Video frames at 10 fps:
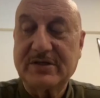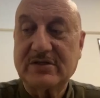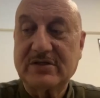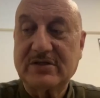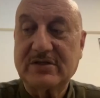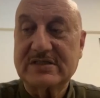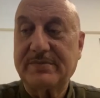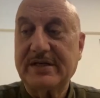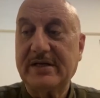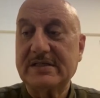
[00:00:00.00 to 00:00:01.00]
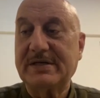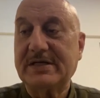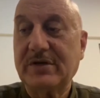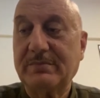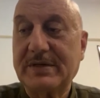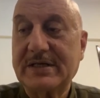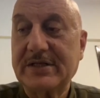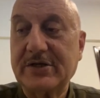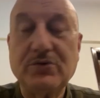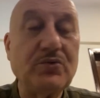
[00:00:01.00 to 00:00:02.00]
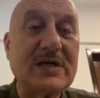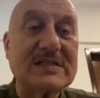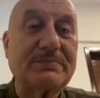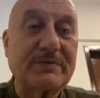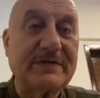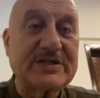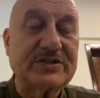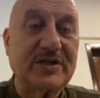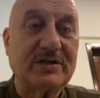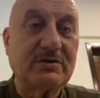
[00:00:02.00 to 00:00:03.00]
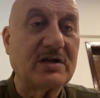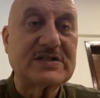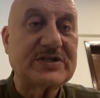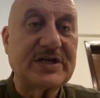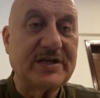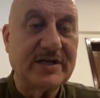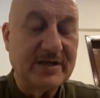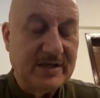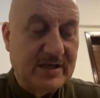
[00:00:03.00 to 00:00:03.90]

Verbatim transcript: because somebody is better doing better than you as a professional constantly.